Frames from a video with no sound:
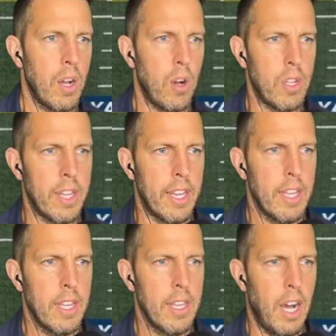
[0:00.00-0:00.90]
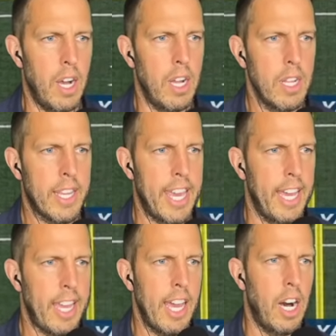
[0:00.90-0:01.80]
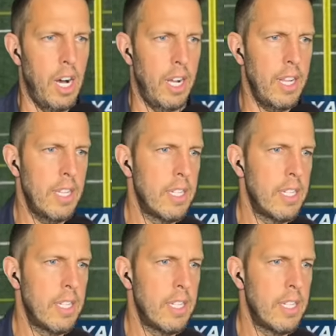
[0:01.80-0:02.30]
Holding Hull, kicking Hull.